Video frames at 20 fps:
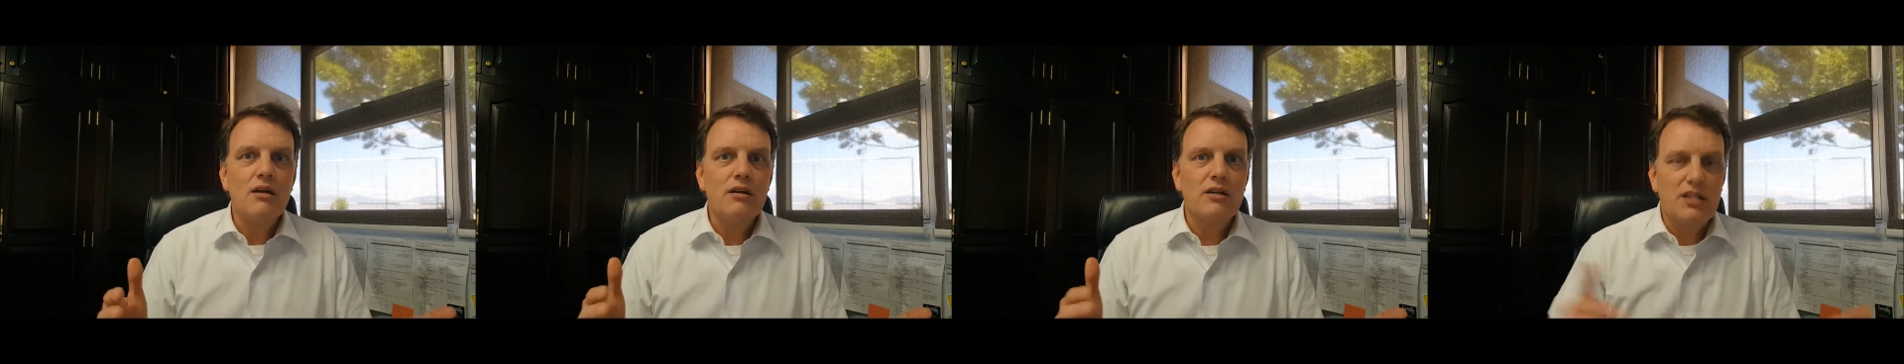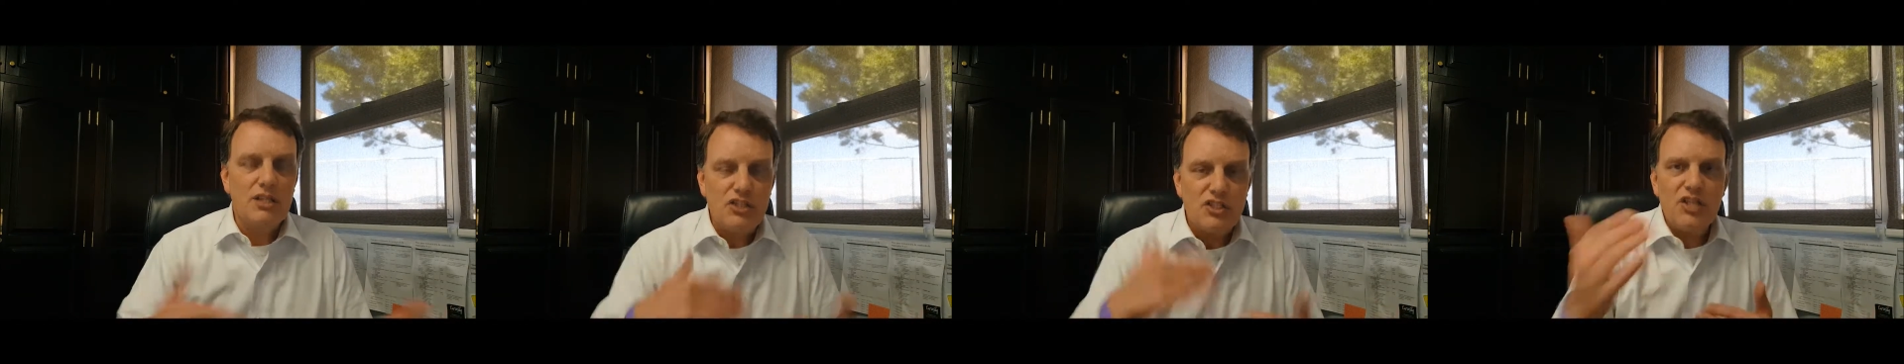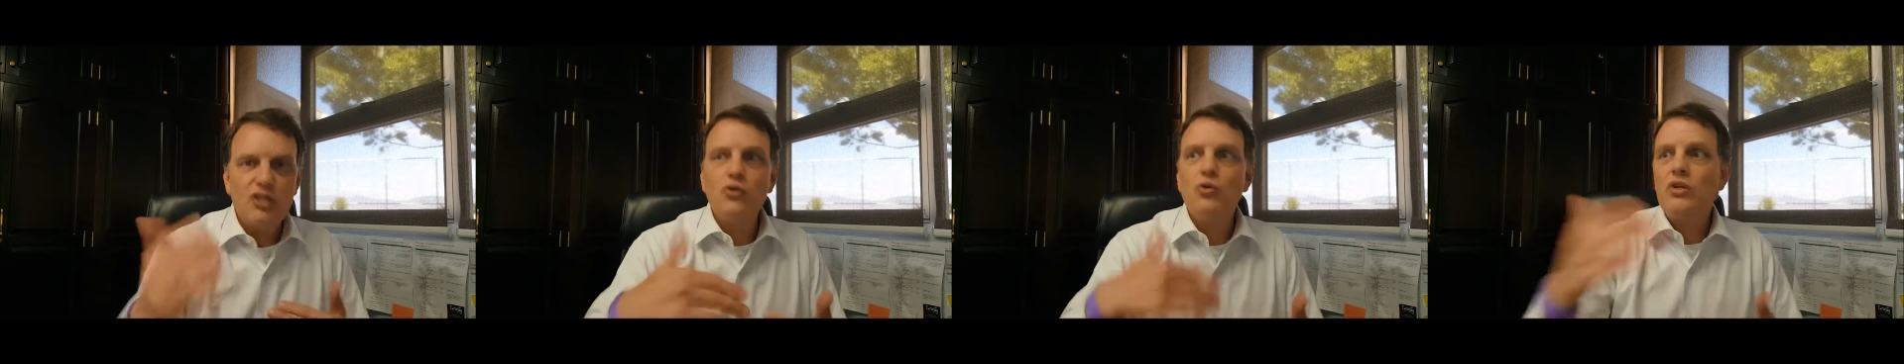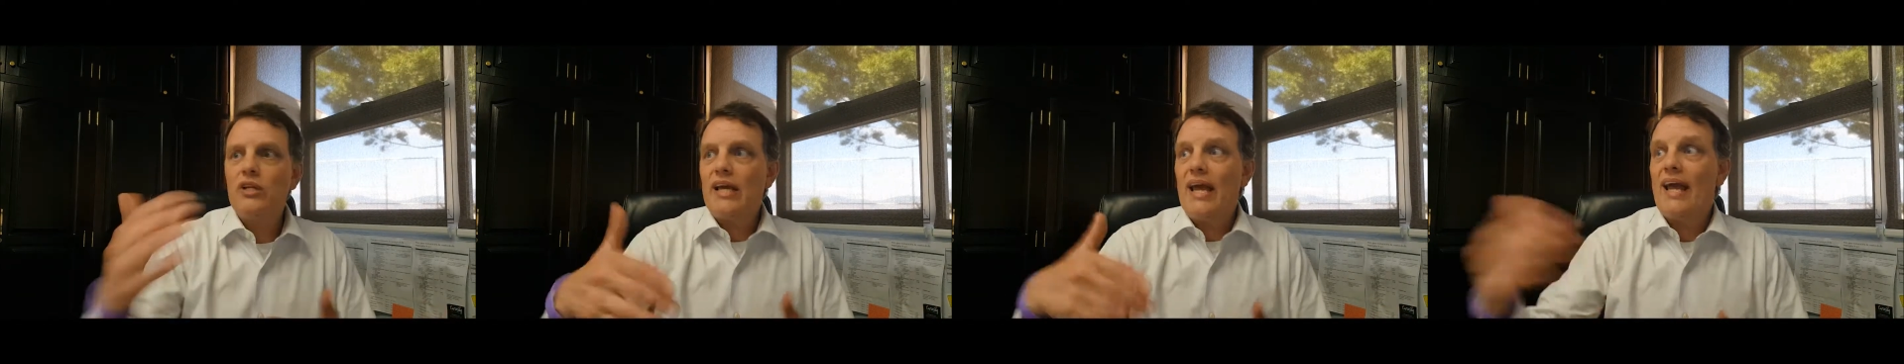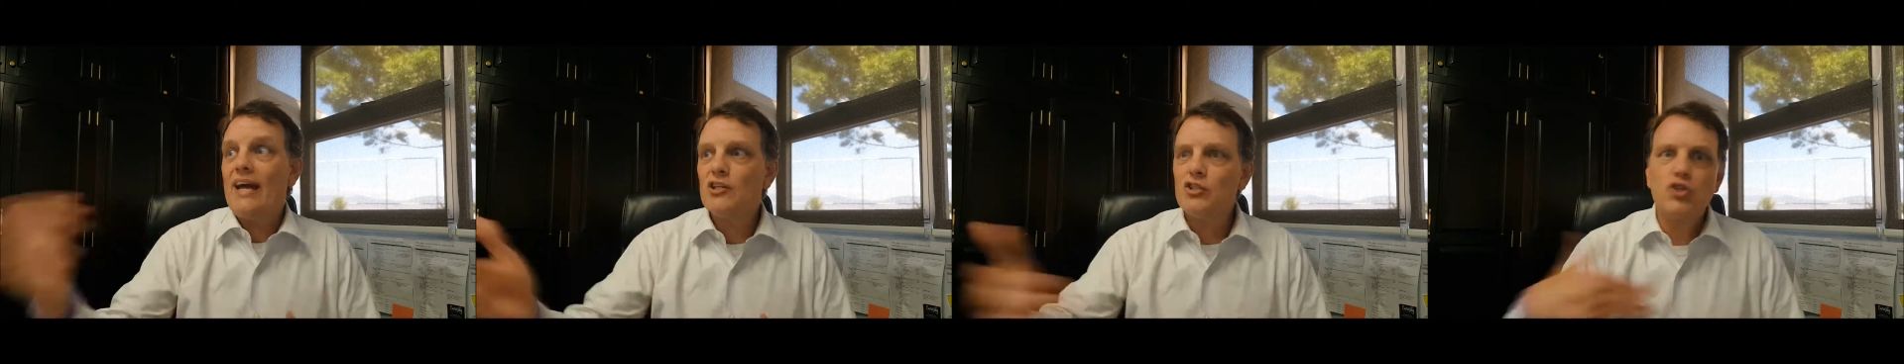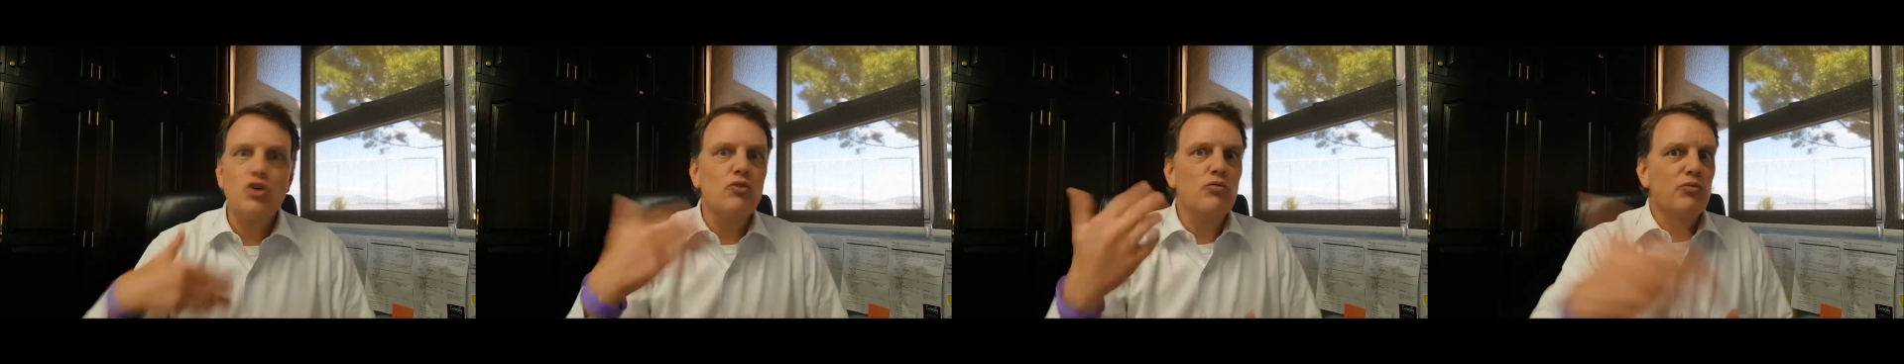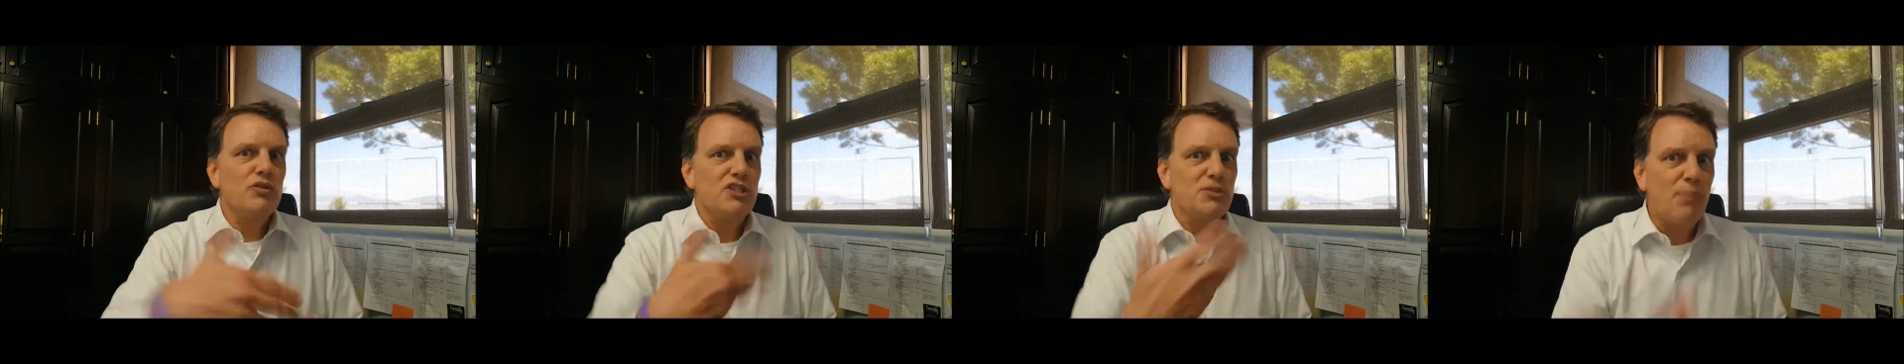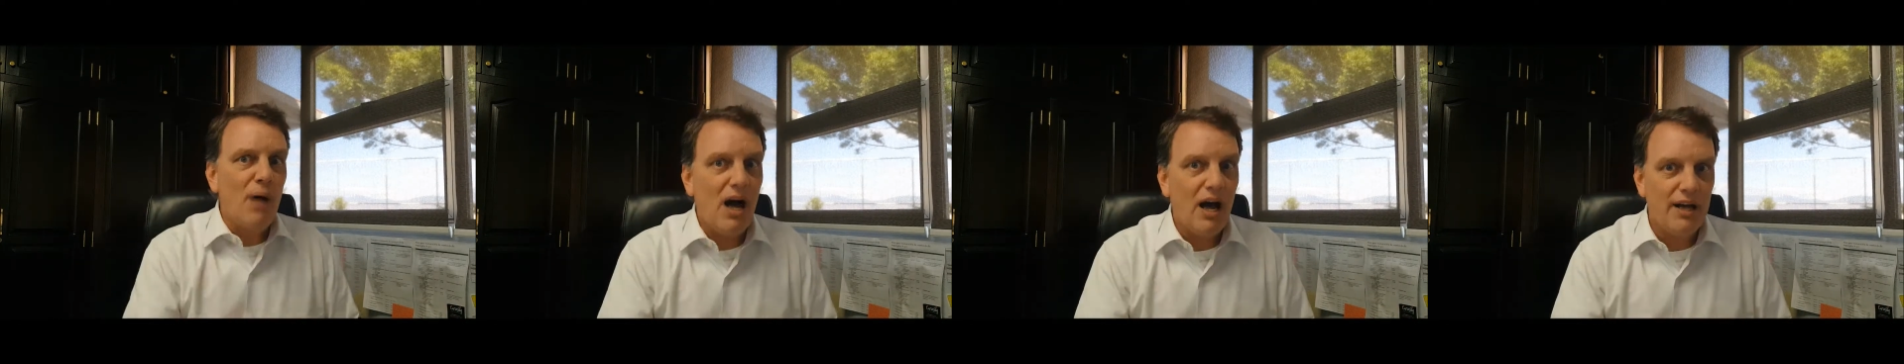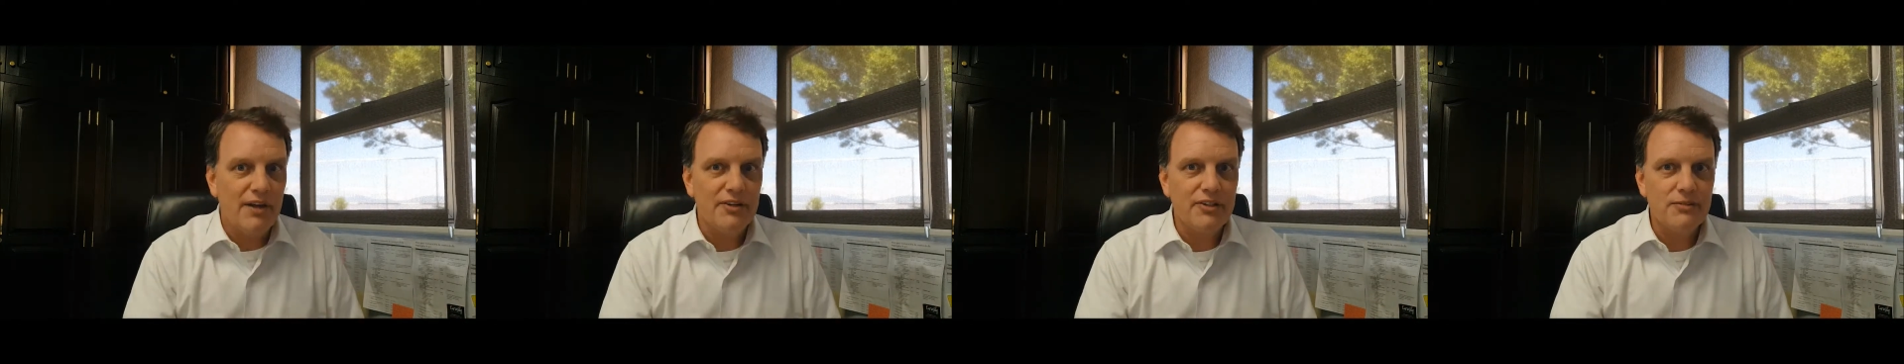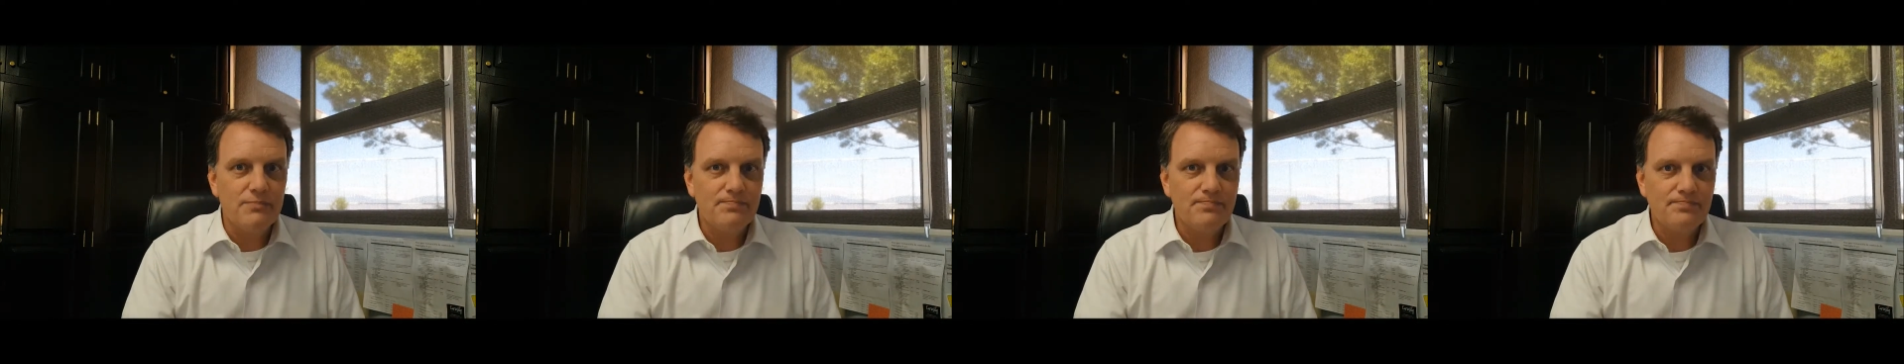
continually answer and respond.